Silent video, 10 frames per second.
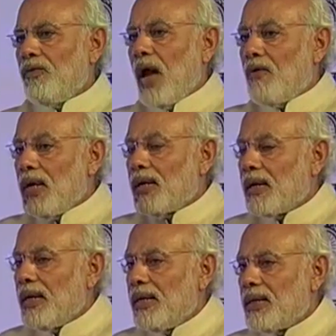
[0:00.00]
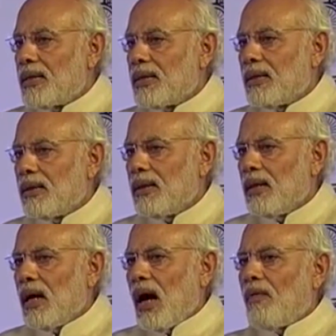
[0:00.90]
we have increased
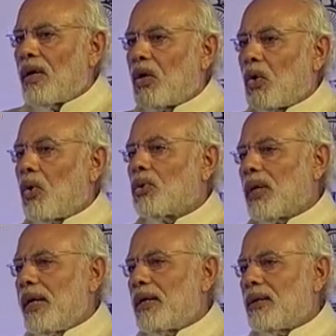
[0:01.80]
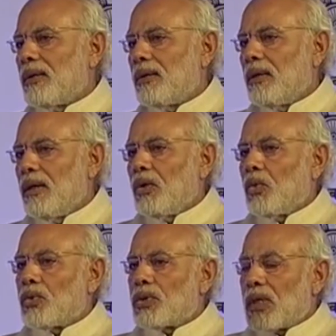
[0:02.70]
our growth rate
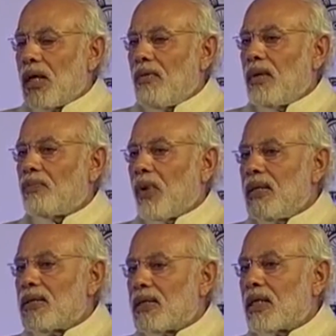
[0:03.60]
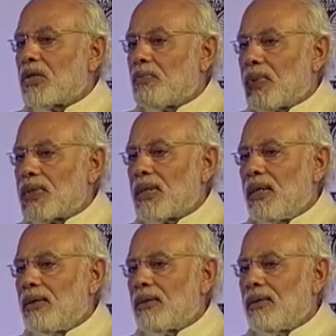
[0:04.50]
to
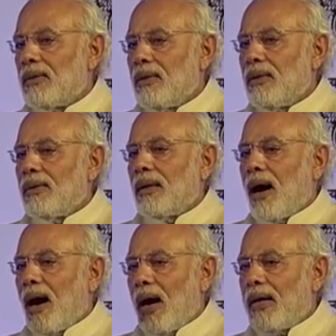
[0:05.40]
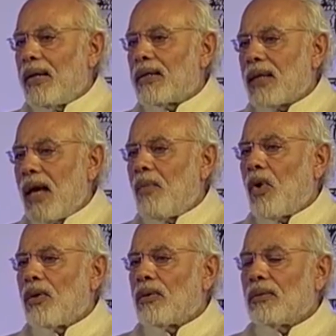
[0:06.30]
7.6%, the highest
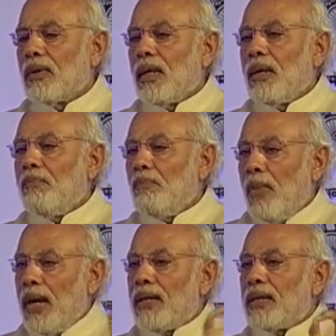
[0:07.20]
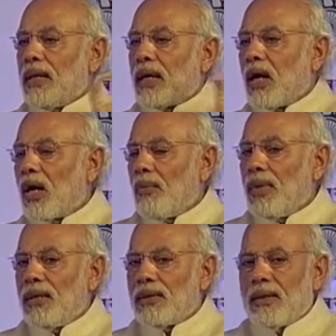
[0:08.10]
among major
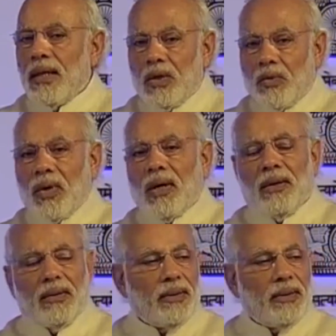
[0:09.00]
economies in the world.